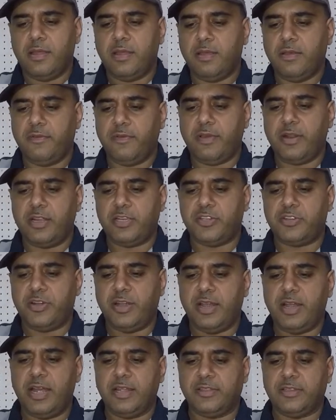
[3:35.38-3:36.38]
we're gonna
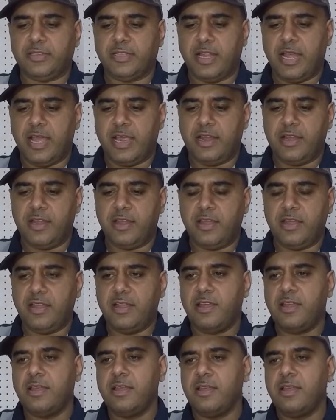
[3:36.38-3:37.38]
straighten out this line.
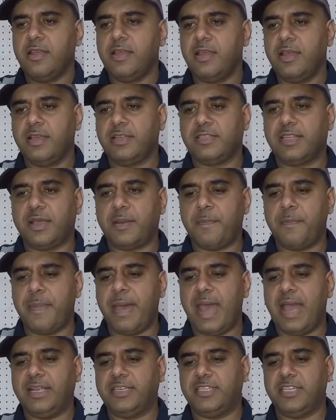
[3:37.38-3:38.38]
It's like
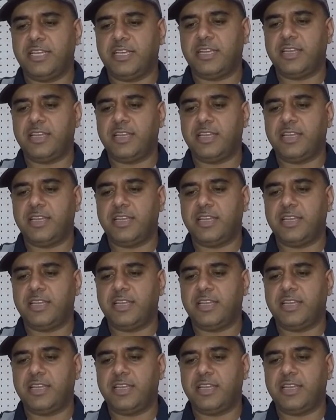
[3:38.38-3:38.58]
magic.